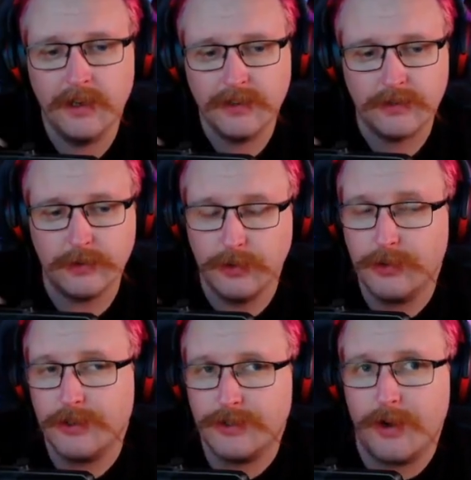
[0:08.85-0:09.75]
so you
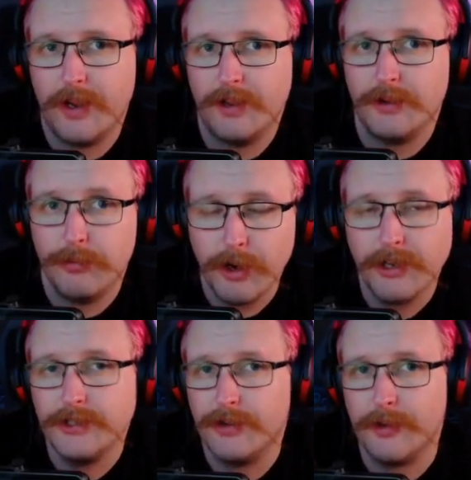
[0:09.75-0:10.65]
can try out the brand
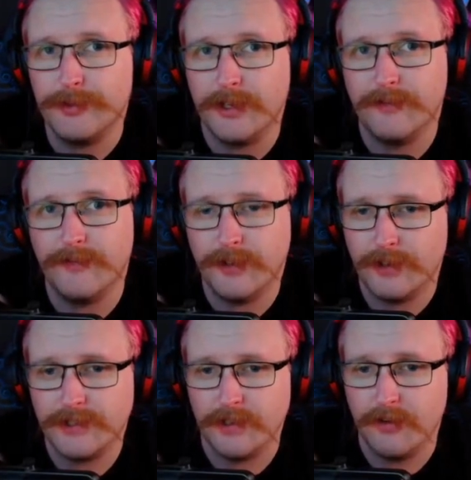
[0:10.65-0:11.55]
new update for
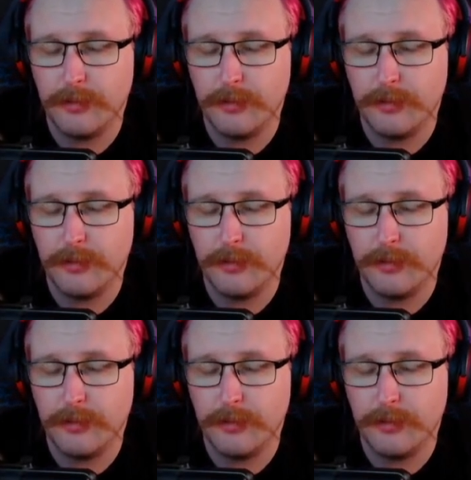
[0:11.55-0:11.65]
yourself.